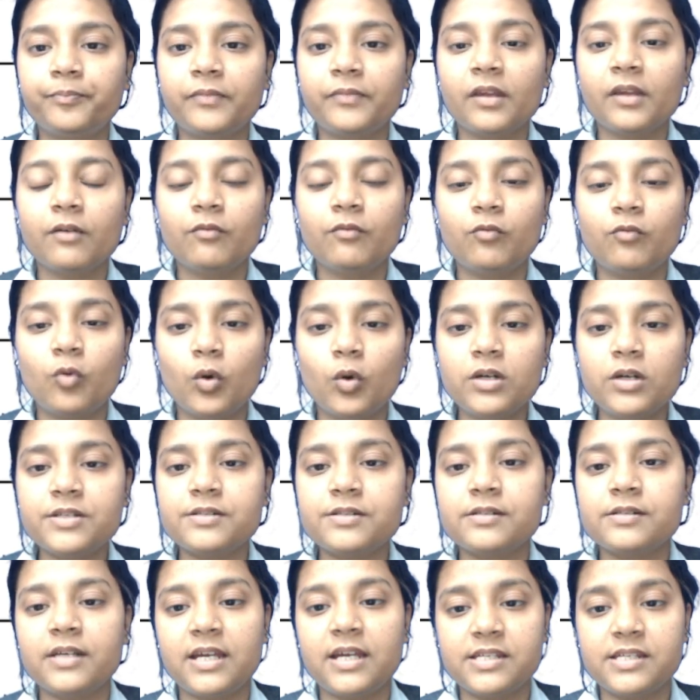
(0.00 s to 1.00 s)

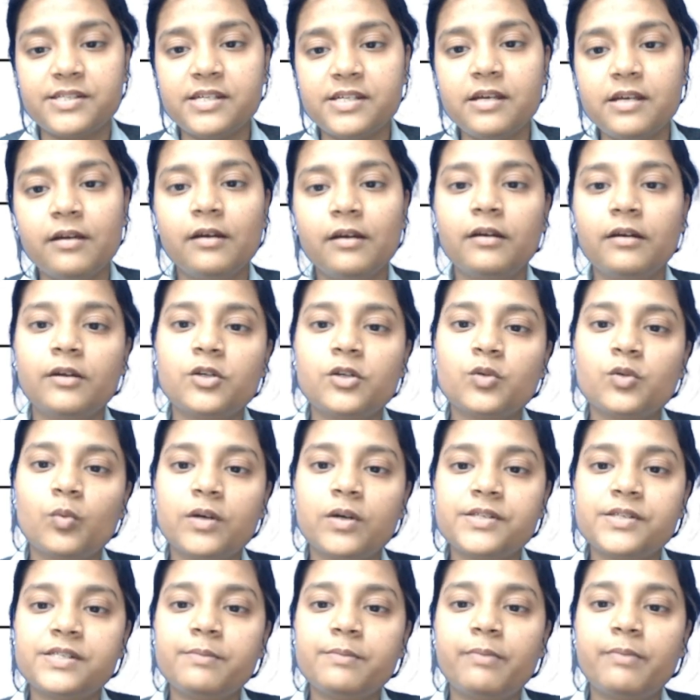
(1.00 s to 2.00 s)
volts AC
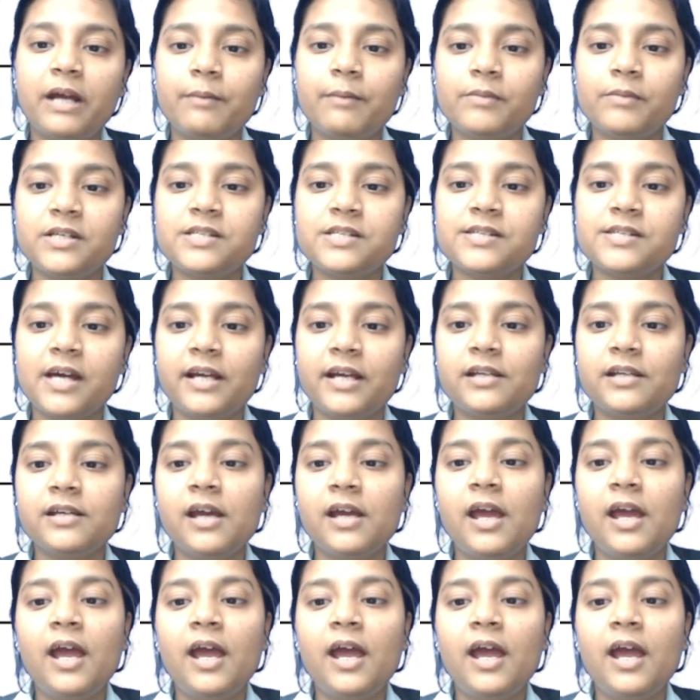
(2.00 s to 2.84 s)
towards the primary side,